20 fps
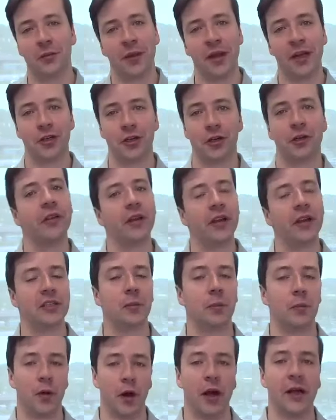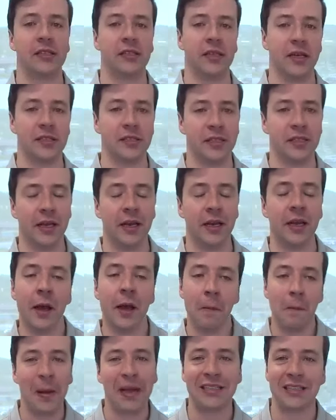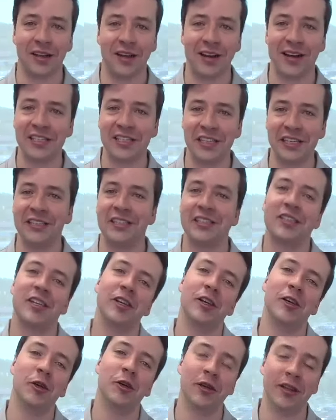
make sure that it's a process that makes a lot of sense to you,